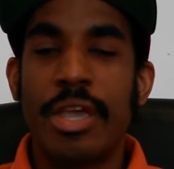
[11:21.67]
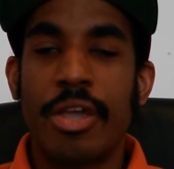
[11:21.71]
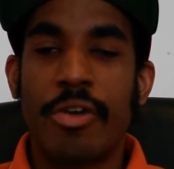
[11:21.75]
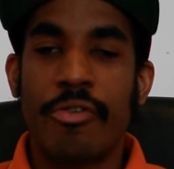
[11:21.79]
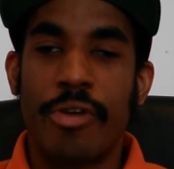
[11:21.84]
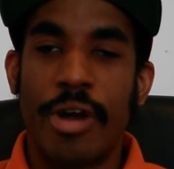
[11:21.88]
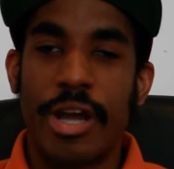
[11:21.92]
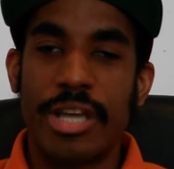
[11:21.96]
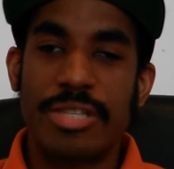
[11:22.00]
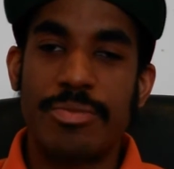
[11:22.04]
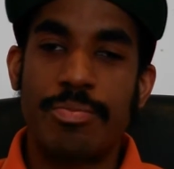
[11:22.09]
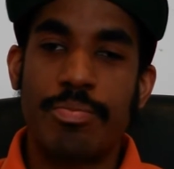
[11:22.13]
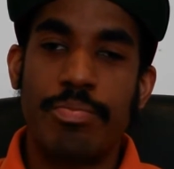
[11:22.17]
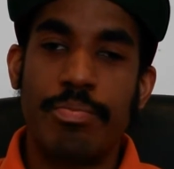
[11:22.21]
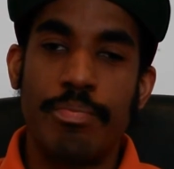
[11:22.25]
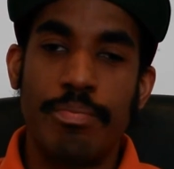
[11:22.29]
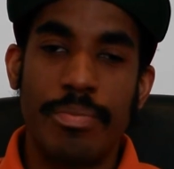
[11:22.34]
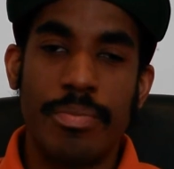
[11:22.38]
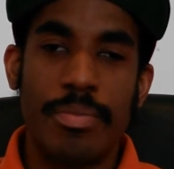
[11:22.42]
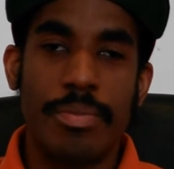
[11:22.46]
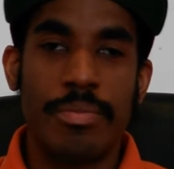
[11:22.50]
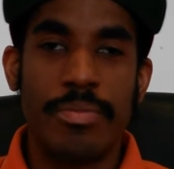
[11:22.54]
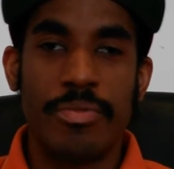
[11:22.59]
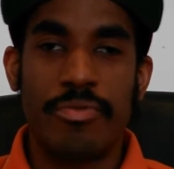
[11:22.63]
Christ
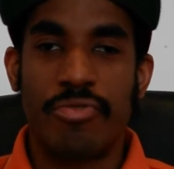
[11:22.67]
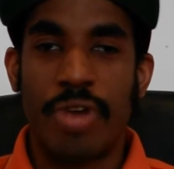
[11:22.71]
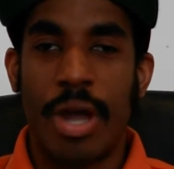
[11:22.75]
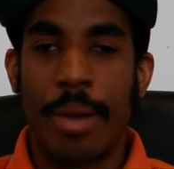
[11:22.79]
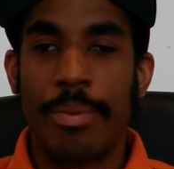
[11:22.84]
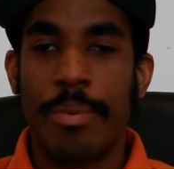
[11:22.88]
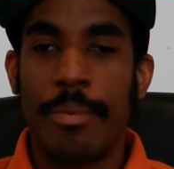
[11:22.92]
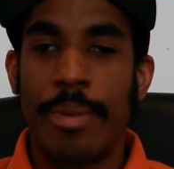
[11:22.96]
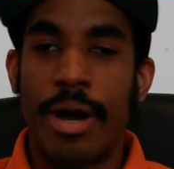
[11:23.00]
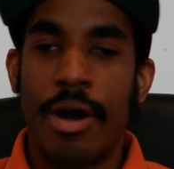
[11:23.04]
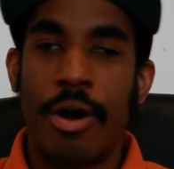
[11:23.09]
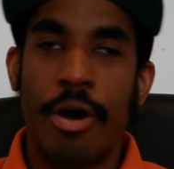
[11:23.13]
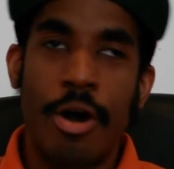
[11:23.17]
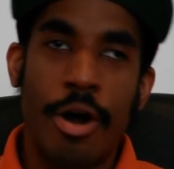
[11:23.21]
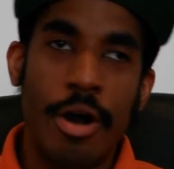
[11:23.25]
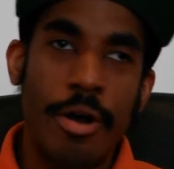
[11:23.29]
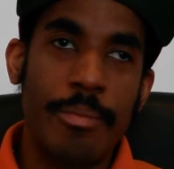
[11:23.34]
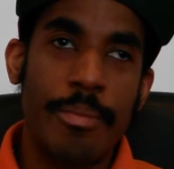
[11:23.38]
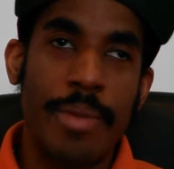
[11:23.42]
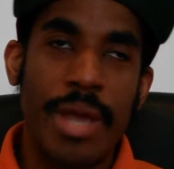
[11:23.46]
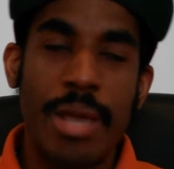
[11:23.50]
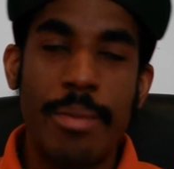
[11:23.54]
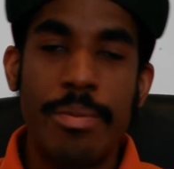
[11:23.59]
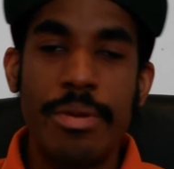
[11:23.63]
dropping my
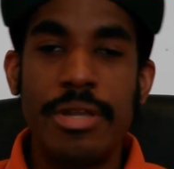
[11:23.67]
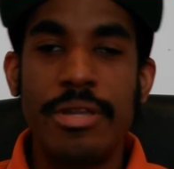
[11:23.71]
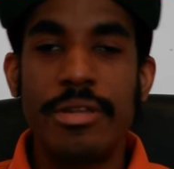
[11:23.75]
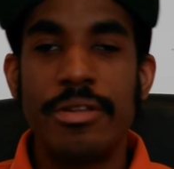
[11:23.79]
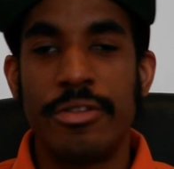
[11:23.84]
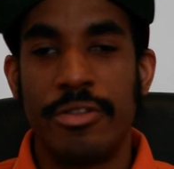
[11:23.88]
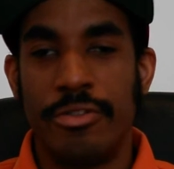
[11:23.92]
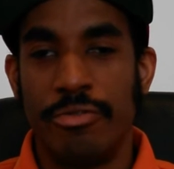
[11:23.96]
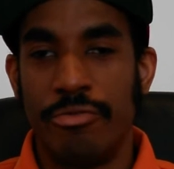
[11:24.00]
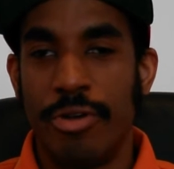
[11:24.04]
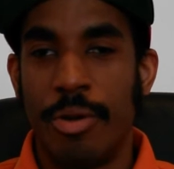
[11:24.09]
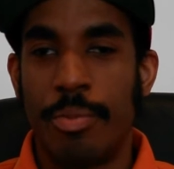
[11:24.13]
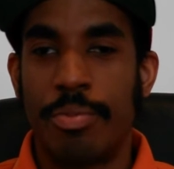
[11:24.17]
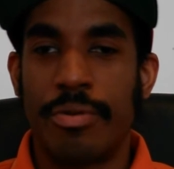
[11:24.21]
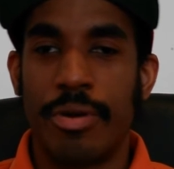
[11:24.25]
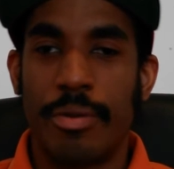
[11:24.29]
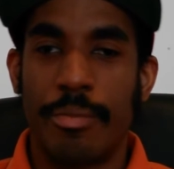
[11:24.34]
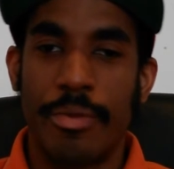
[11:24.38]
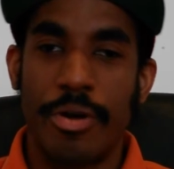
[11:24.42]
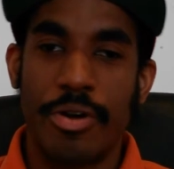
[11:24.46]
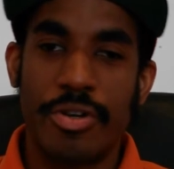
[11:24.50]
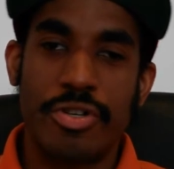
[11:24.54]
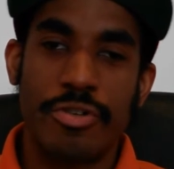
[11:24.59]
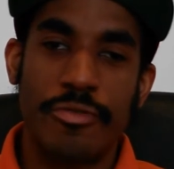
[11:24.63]
heart, maybe do a
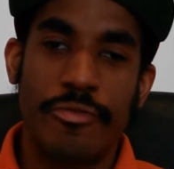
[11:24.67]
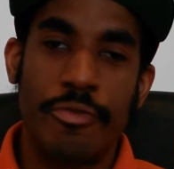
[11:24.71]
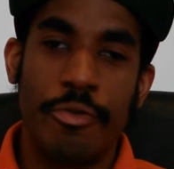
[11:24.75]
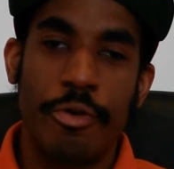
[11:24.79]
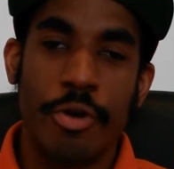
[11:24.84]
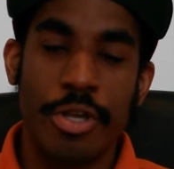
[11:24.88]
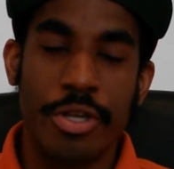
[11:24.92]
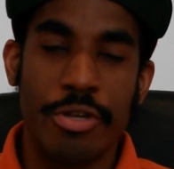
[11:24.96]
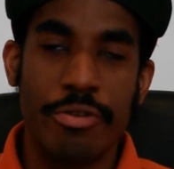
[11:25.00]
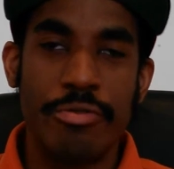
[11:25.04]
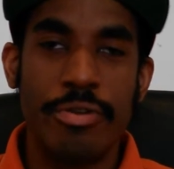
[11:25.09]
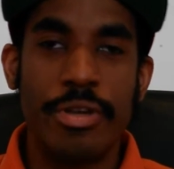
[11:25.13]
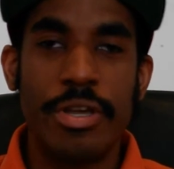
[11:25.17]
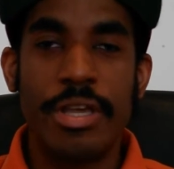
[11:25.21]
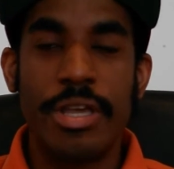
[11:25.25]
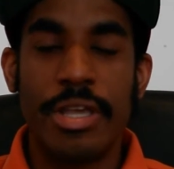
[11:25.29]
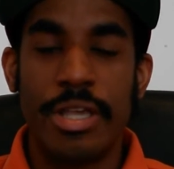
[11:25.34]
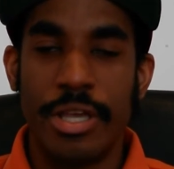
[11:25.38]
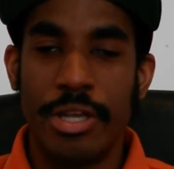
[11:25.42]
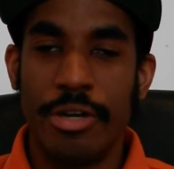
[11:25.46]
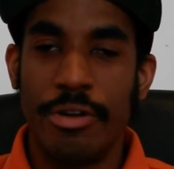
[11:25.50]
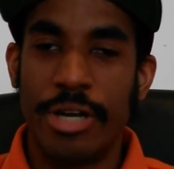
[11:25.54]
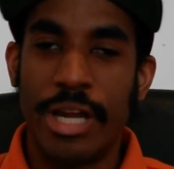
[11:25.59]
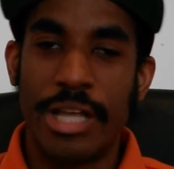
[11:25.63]
commercial for you,
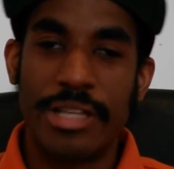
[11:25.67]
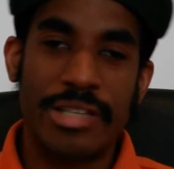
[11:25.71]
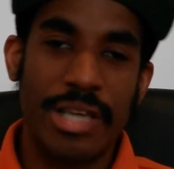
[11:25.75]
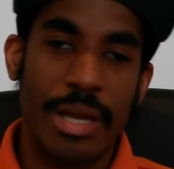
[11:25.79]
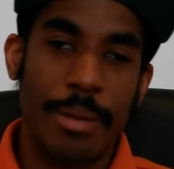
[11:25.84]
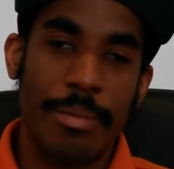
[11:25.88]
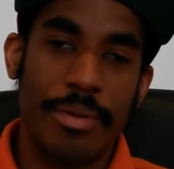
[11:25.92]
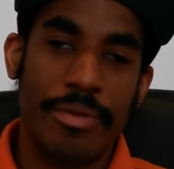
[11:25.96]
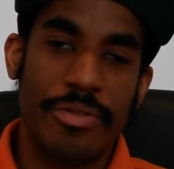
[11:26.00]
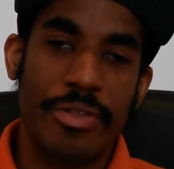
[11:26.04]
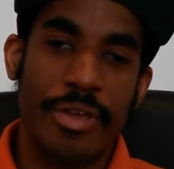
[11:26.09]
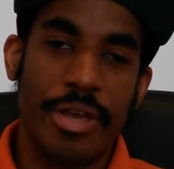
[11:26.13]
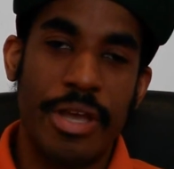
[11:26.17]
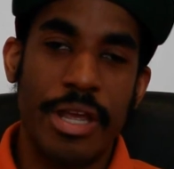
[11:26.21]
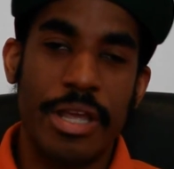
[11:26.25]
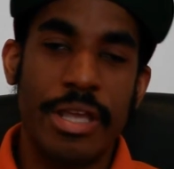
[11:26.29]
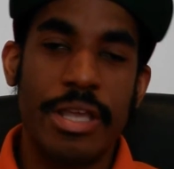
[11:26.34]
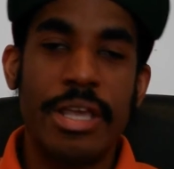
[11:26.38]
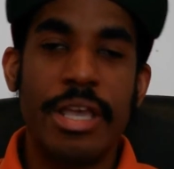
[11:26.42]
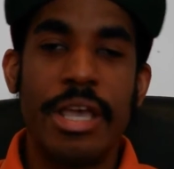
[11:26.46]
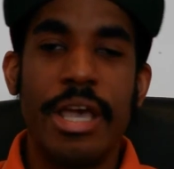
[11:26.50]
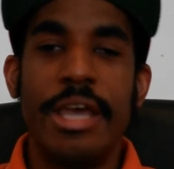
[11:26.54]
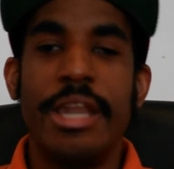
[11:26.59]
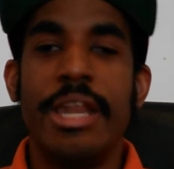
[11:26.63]
you know, that type of thing.